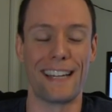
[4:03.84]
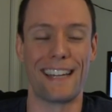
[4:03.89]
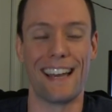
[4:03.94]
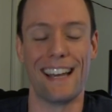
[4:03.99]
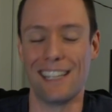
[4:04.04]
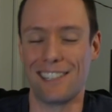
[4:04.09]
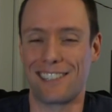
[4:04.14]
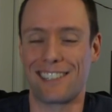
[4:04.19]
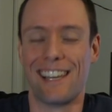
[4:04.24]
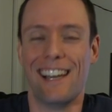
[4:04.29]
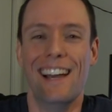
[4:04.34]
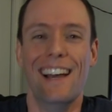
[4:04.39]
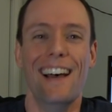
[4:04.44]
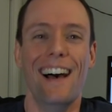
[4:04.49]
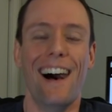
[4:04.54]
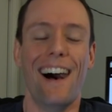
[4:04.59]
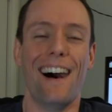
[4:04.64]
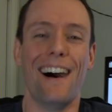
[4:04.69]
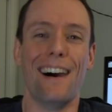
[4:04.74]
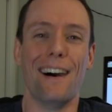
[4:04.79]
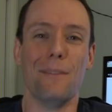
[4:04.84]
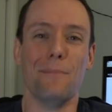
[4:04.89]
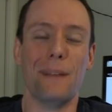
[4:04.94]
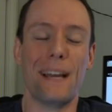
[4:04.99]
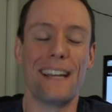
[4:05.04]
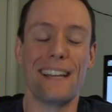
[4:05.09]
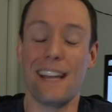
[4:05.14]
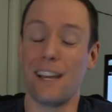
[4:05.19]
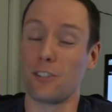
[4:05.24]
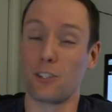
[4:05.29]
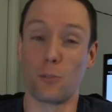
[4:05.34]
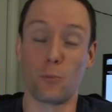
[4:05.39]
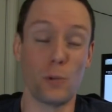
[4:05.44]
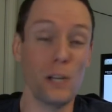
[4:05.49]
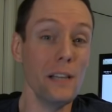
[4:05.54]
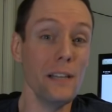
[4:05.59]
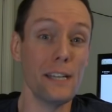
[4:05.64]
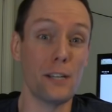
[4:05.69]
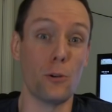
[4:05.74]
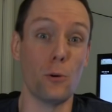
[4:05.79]
I guess. Um, and he has a
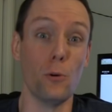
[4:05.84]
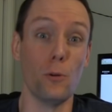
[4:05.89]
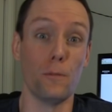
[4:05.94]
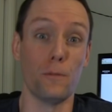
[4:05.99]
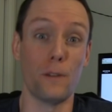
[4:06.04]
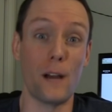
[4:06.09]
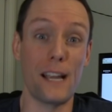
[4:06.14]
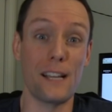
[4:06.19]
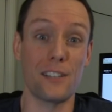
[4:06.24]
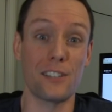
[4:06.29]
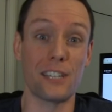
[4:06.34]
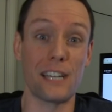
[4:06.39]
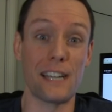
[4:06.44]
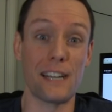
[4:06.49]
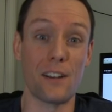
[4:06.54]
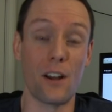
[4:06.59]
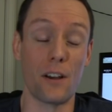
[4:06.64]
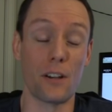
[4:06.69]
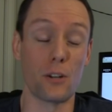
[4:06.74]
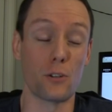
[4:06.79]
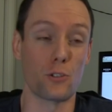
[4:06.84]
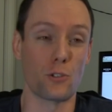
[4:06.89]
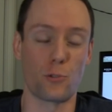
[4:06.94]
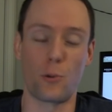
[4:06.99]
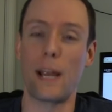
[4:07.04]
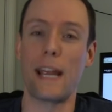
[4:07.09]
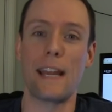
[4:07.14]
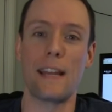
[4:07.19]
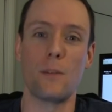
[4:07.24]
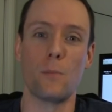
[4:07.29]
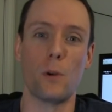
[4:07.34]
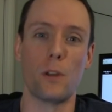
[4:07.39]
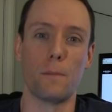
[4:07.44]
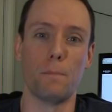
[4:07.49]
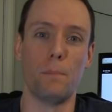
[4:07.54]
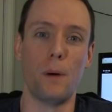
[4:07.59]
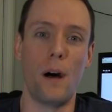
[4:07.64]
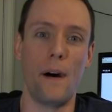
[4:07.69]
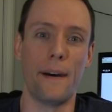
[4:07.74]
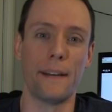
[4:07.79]
really cool fight scene on a train
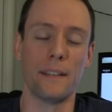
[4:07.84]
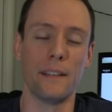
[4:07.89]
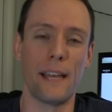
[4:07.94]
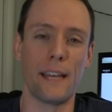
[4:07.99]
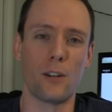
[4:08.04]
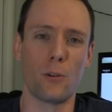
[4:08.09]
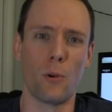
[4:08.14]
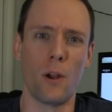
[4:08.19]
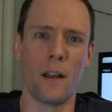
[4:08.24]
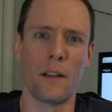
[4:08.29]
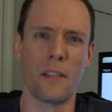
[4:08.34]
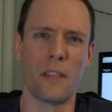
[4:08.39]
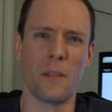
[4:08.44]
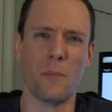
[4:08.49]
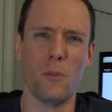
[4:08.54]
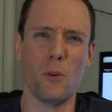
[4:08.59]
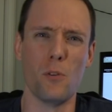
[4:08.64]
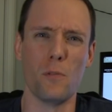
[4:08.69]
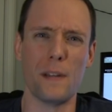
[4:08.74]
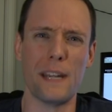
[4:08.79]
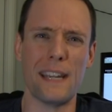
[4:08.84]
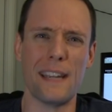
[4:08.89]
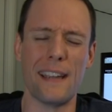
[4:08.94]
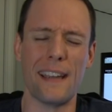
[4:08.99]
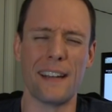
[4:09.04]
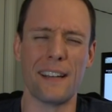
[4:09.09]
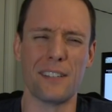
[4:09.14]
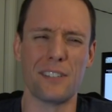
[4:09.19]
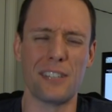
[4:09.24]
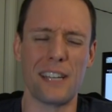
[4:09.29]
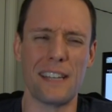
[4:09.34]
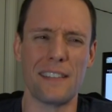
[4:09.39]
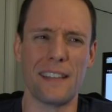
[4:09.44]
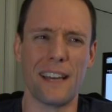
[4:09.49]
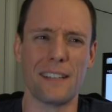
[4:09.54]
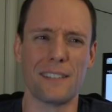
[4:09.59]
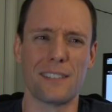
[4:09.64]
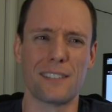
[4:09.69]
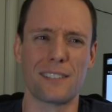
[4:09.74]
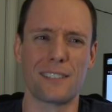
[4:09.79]
with Bond later on in the movie, in a scene
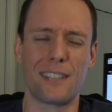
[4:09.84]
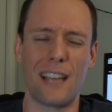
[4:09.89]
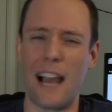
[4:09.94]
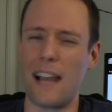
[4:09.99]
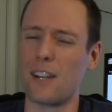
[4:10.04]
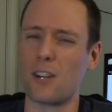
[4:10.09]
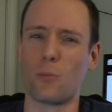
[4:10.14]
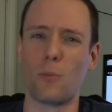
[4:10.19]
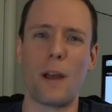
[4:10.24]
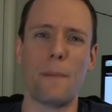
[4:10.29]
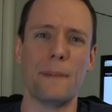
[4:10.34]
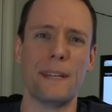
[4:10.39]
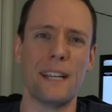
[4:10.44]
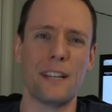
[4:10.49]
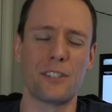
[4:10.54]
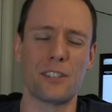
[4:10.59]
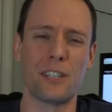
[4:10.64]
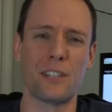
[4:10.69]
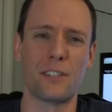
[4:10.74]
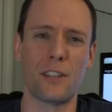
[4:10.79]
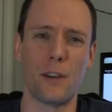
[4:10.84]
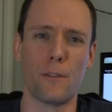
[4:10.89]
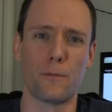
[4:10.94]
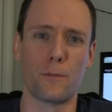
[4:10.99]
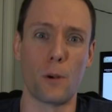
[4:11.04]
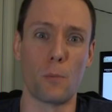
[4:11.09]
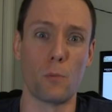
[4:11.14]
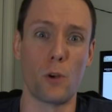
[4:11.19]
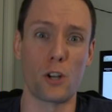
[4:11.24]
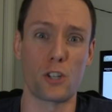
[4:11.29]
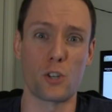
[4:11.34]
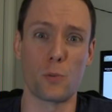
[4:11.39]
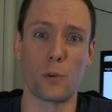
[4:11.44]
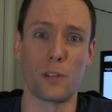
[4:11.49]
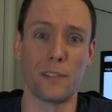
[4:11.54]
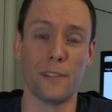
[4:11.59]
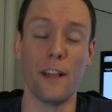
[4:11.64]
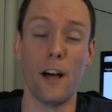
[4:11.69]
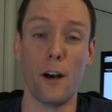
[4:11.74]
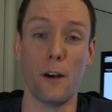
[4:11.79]
that's kind of reminiscent of From Russia
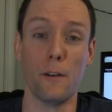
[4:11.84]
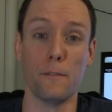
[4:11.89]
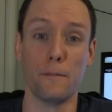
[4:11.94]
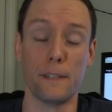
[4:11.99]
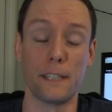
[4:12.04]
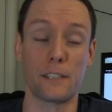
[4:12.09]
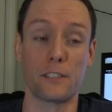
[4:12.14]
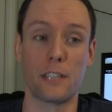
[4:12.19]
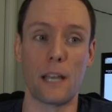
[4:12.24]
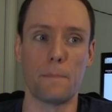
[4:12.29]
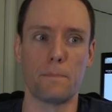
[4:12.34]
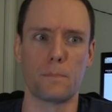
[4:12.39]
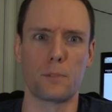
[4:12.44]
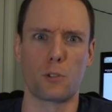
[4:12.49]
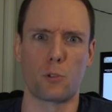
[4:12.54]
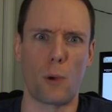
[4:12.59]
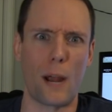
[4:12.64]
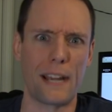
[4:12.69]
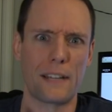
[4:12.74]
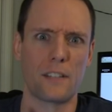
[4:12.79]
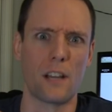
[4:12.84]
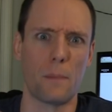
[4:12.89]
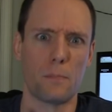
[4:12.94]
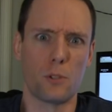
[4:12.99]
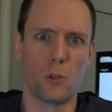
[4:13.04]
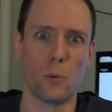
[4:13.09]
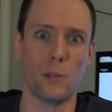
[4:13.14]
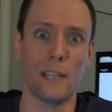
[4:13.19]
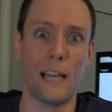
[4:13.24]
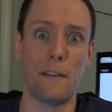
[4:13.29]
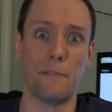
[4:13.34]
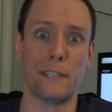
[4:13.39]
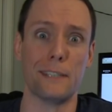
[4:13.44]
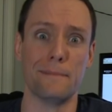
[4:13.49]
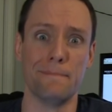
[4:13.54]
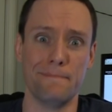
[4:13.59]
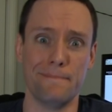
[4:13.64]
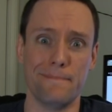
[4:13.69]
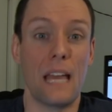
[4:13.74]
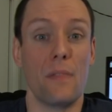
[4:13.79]
with Love, except cranked up to
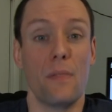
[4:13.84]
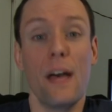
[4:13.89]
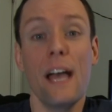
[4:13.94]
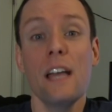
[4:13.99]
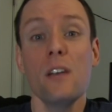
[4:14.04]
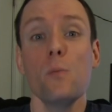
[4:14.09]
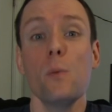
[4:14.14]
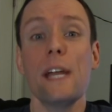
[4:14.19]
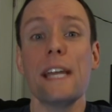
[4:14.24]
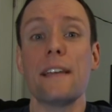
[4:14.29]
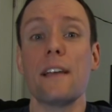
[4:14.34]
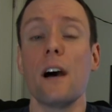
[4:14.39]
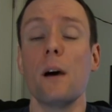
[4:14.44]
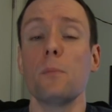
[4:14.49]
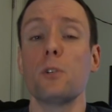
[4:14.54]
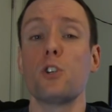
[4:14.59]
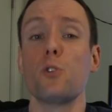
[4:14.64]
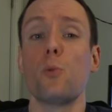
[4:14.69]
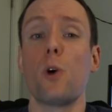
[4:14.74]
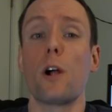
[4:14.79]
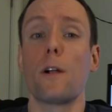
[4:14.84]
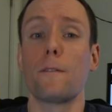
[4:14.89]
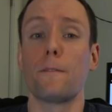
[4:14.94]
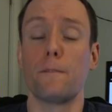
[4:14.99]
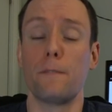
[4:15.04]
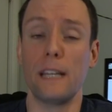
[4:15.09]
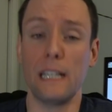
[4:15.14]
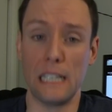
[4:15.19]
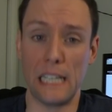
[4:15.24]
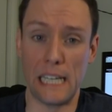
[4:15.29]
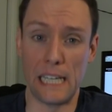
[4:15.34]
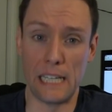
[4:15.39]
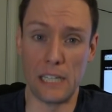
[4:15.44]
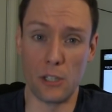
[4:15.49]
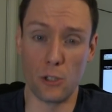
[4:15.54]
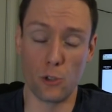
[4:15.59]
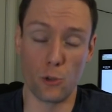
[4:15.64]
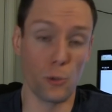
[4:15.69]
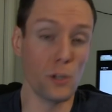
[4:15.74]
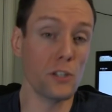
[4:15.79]
11. And then we come to our
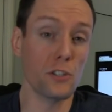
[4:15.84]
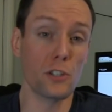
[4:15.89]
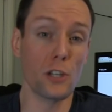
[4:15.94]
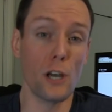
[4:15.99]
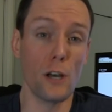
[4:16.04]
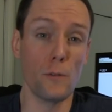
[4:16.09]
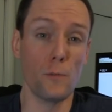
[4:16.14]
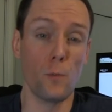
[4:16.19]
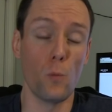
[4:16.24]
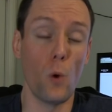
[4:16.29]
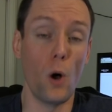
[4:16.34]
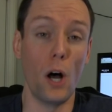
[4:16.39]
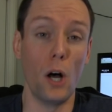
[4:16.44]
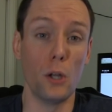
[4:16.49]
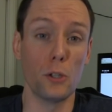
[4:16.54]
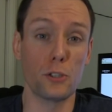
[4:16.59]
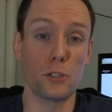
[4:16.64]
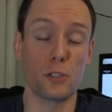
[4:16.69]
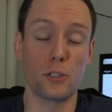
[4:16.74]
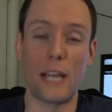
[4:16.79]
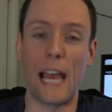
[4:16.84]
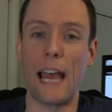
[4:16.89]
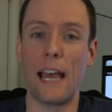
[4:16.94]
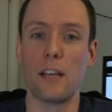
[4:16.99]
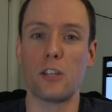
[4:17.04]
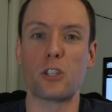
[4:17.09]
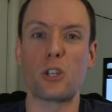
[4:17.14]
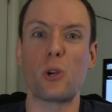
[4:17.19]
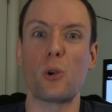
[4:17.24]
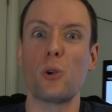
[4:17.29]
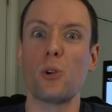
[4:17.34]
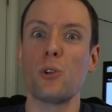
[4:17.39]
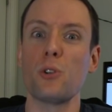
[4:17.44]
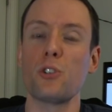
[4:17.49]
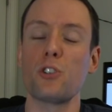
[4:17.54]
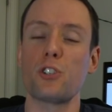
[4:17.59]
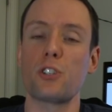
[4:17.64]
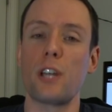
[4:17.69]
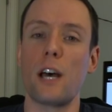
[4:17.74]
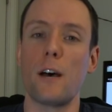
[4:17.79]
villain, Christoph Waltz, as
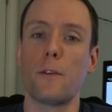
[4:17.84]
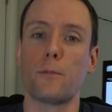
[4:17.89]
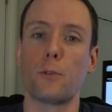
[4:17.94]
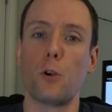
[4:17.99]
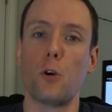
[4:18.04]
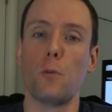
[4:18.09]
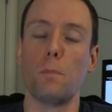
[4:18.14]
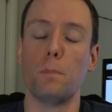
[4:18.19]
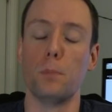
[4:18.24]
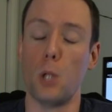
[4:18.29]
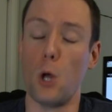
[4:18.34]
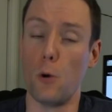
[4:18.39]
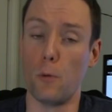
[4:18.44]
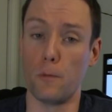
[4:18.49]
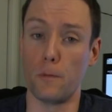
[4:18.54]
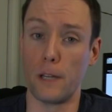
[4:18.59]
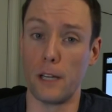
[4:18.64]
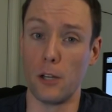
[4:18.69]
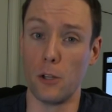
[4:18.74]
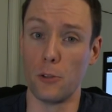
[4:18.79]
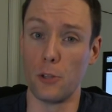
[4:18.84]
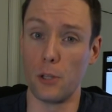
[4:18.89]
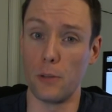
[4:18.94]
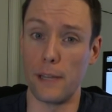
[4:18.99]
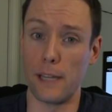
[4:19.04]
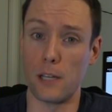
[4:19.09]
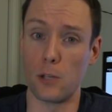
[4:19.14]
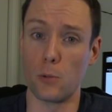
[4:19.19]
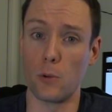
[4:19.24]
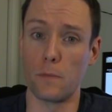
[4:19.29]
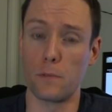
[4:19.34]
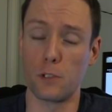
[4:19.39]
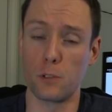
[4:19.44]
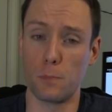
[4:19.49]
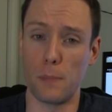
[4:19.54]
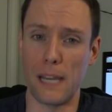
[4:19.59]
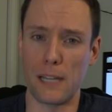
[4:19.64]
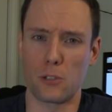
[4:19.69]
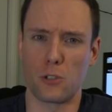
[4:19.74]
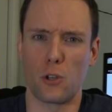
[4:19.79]
Ernst Stavro Blofeld, the leader of
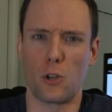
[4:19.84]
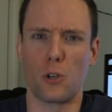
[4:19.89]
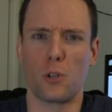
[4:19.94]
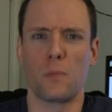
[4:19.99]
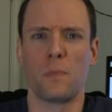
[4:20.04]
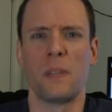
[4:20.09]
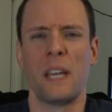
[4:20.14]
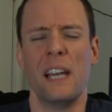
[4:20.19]
Spectre.